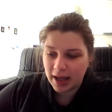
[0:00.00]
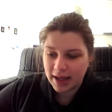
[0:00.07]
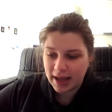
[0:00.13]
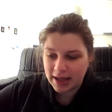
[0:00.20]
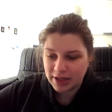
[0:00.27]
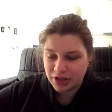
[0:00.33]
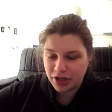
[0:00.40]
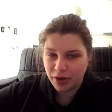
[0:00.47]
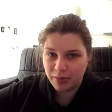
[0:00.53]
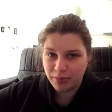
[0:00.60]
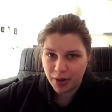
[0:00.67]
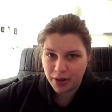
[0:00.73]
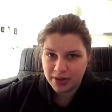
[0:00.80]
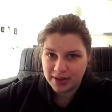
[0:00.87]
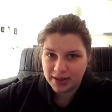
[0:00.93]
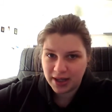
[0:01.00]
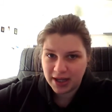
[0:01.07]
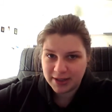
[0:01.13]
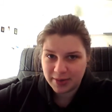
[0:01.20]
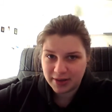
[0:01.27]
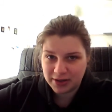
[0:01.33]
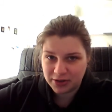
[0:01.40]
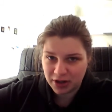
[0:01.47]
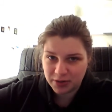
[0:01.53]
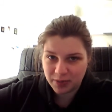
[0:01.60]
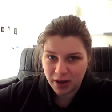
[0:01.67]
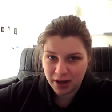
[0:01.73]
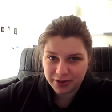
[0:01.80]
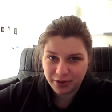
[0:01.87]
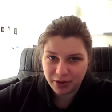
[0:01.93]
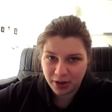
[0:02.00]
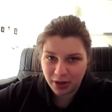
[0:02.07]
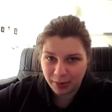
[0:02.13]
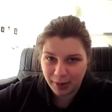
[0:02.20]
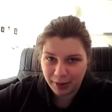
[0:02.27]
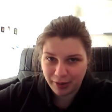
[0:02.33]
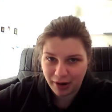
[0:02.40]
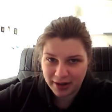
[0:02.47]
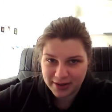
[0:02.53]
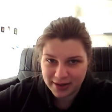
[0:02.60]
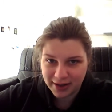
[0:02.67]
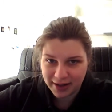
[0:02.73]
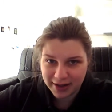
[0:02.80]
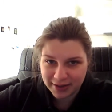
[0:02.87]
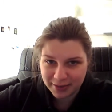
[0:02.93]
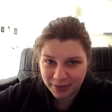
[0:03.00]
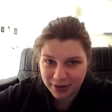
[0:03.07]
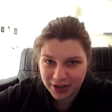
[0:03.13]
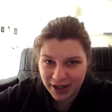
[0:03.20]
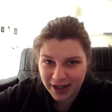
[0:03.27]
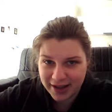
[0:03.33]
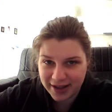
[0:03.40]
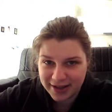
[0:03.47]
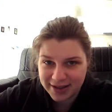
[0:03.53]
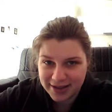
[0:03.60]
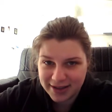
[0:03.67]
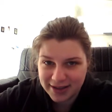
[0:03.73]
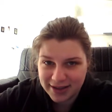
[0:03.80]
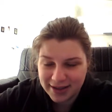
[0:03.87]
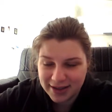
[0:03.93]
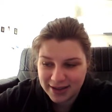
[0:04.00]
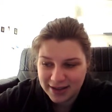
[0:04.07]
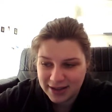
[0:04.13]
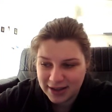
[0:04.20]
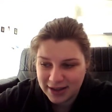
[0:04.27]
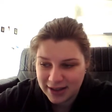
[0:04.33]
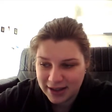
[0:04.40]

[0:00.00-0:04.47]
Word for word: I get itchy on both sides, but the stretch marks are only on my right side, which I think's,